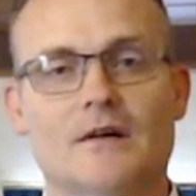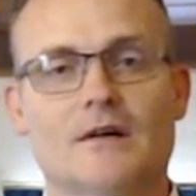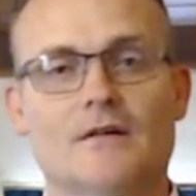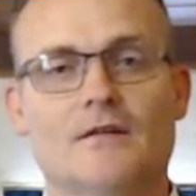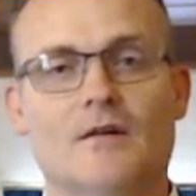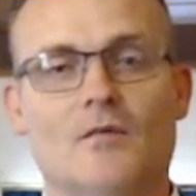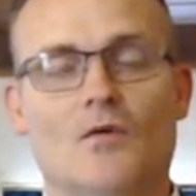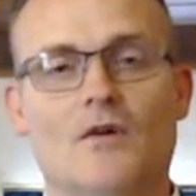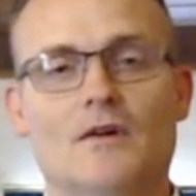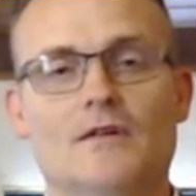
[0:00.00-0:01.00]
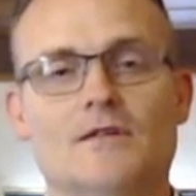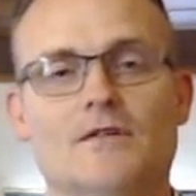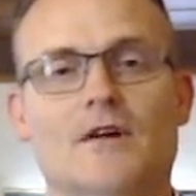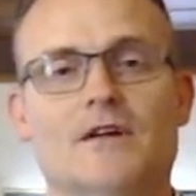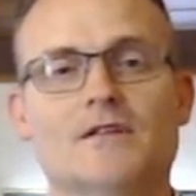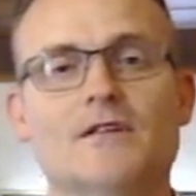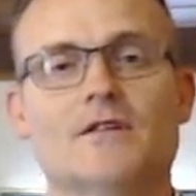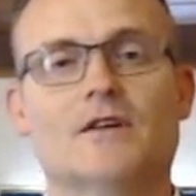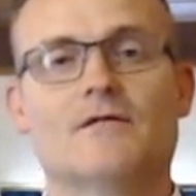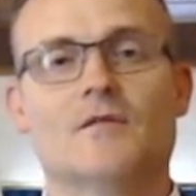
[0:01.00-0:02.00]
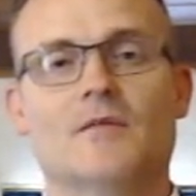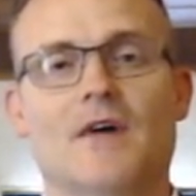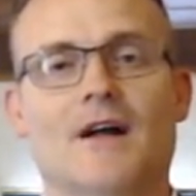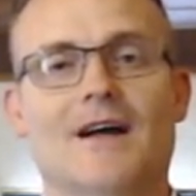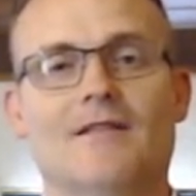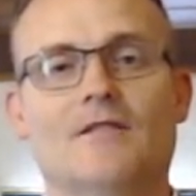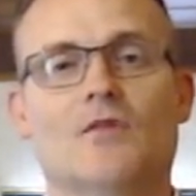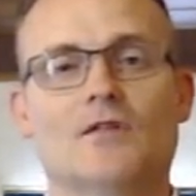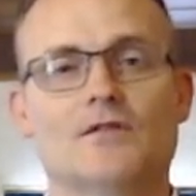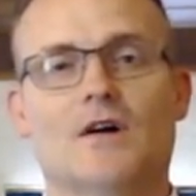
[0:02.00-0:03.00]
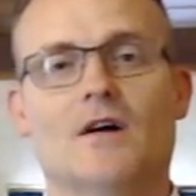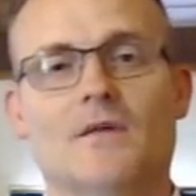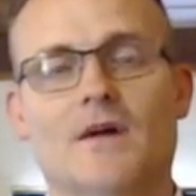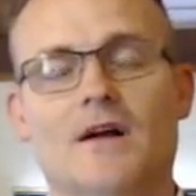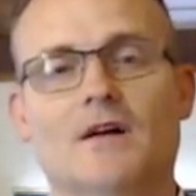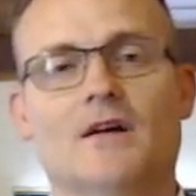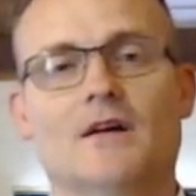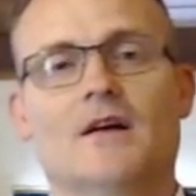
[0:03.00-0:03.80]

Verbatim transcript: Uh, number one, just transitioning from not having Brother John there